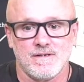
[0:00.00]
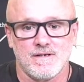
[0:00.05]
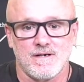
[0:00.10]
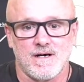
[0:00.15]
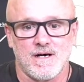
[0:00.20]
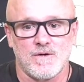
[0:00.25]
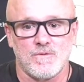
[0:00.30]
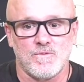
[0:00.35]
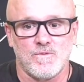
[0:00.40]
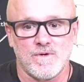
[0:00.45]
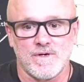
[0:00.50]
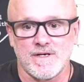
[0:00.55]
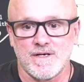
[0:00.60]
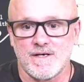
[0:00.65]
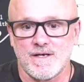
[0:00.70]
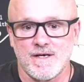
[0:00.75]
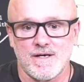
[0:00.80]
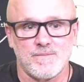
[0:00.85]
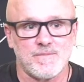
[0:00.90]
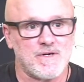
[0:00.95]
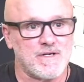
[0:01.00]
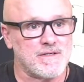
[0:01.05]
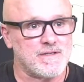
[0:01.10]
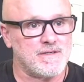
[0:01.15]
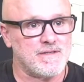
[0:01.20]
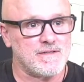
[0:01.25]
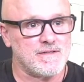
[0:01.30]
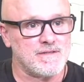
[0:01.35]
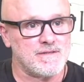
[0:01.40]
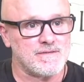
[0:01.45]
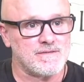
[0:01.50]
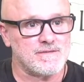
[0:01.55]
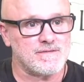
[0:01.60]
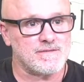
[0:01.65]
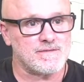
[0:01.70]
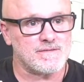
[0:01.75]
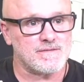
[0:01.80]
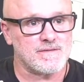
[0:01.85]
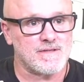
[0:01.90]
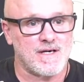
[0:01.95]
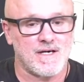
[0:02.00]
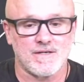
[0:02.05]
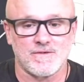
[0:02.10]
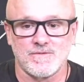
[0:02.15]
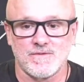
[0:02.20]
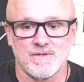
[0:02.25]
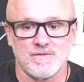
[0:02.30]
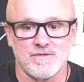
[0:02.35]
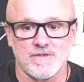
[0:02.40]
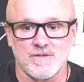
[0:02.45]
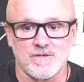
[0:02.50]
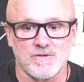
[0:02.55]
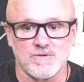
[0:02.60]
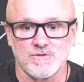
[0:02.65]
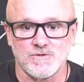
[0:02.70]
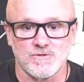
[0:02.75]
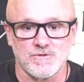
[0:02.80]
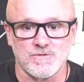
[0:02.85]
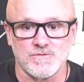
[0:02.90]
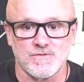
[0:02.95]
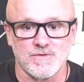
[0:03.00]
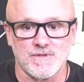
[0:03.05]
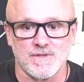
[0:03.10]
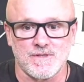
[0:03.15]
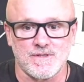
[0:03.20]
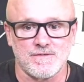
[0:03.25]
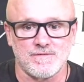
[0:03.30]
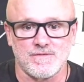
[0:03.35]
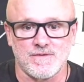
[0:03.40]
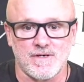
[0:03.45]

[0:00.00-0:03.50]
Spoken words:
I wouldn't have my kids. I don't even know truthfully if